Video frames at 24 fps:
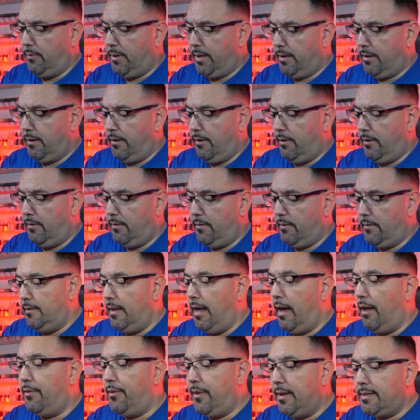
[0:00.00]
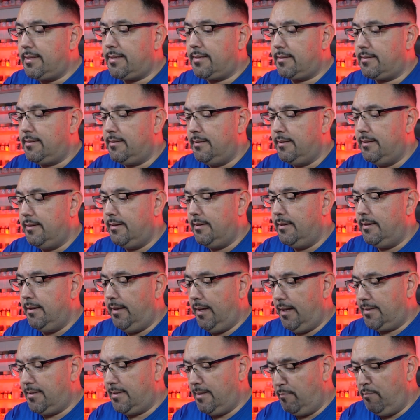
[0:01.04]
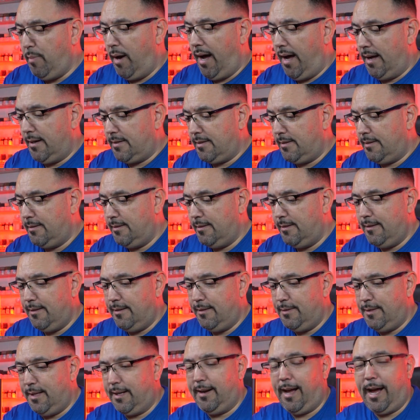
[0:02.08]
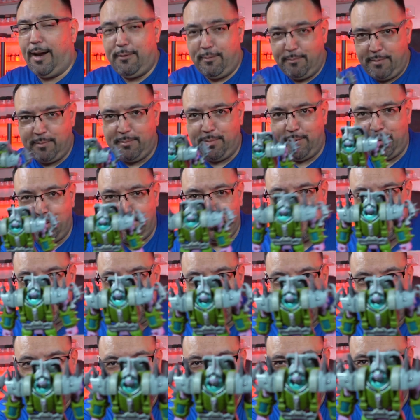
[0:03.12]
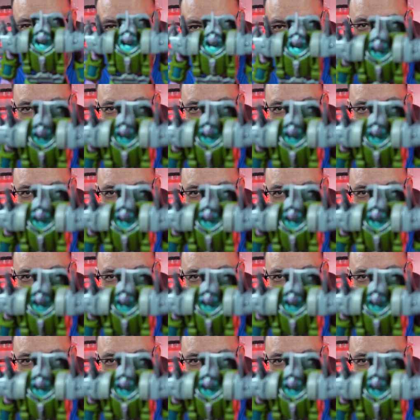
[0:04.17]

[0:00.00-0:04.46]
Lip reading: we go. Now this is the bot that I remember from the